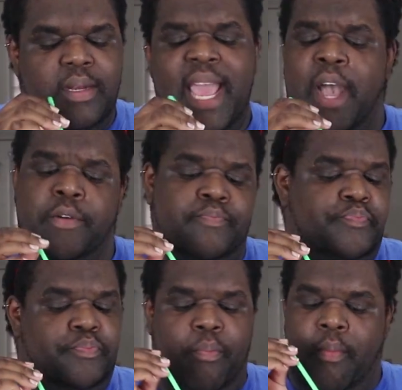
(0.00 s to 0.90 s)

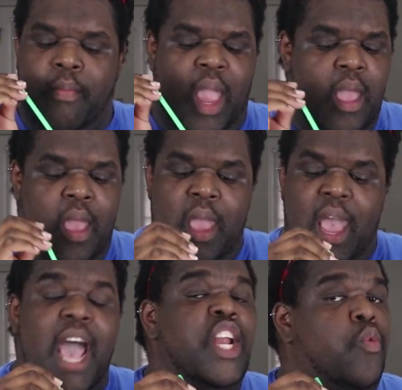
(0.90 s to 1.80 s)
Now,
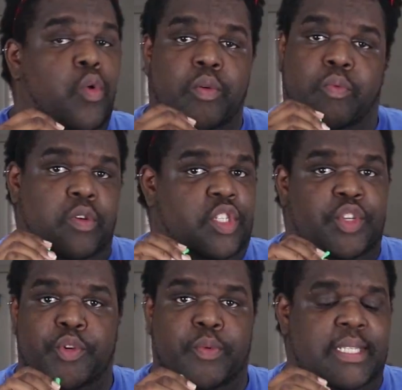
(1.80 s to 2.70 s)
I know World War
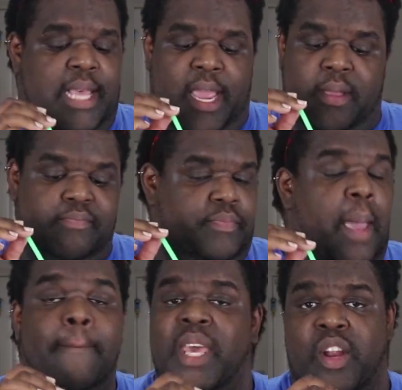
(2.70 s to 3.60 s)
II was like
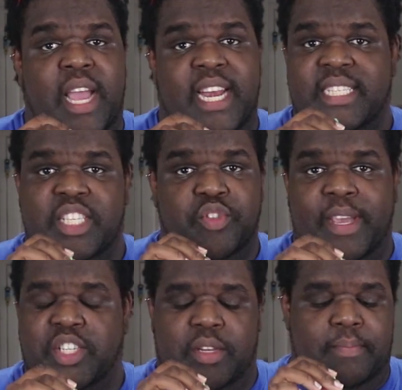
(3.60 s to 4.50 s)
a bitter kind of
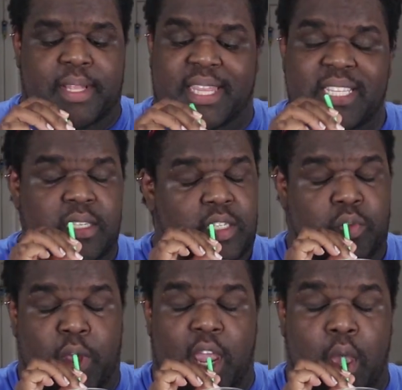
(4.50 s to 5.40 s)
situation, but this is
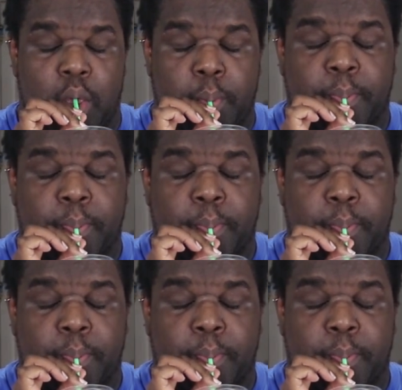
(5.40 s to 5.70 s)
sweet.